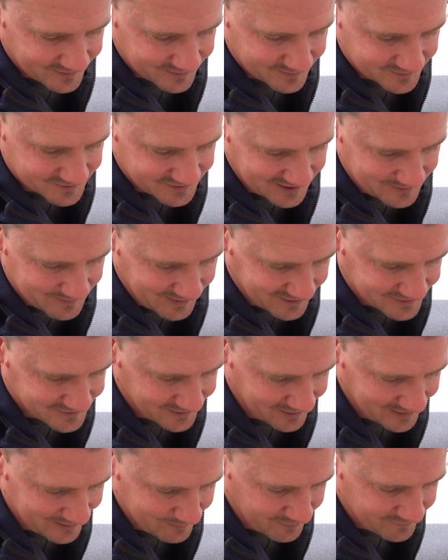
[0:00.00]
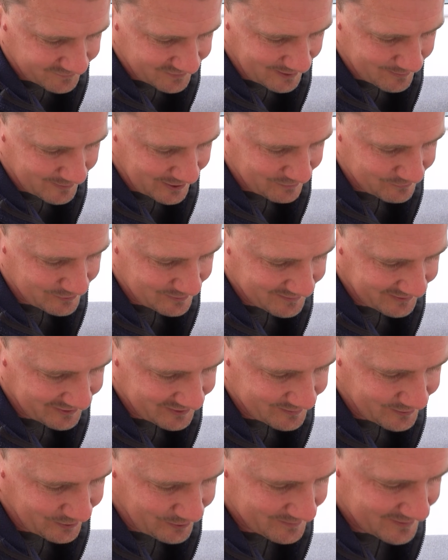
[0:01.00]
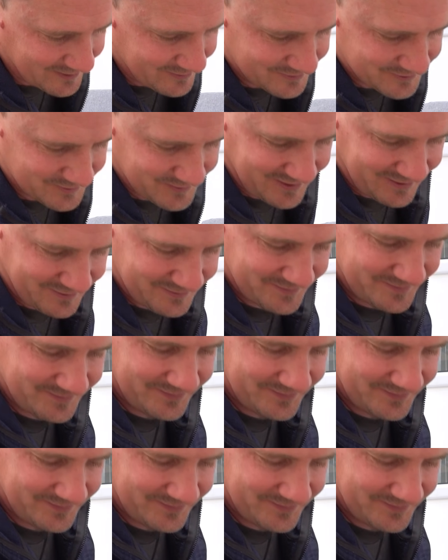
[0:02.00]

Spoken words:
Sleep mat's taking up a fair amount of room down the bottom there as well.